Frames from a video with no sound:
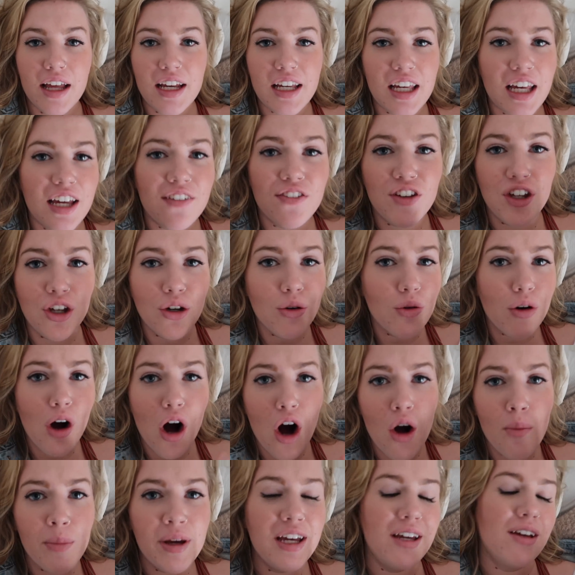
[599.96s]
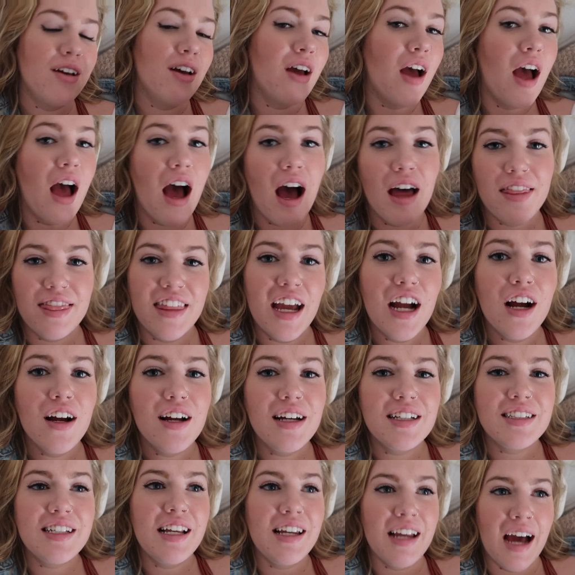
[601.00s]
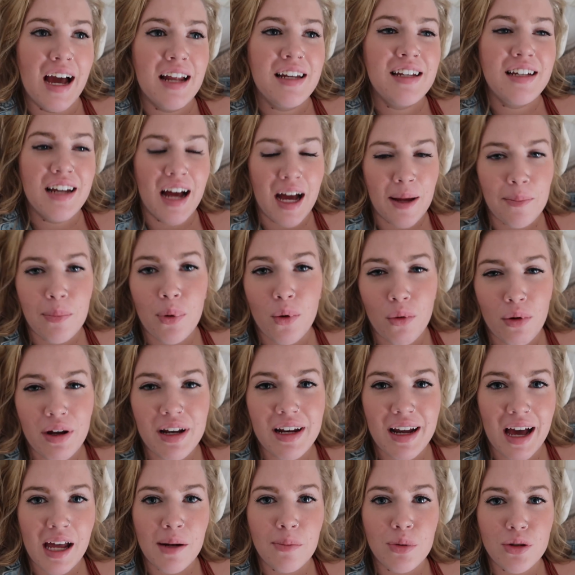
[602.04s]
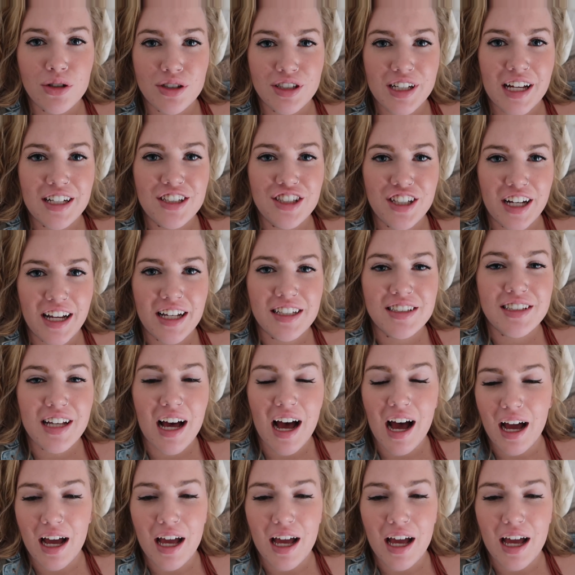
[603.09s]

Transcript: like if you call me, there is a 99.9% .9 chance that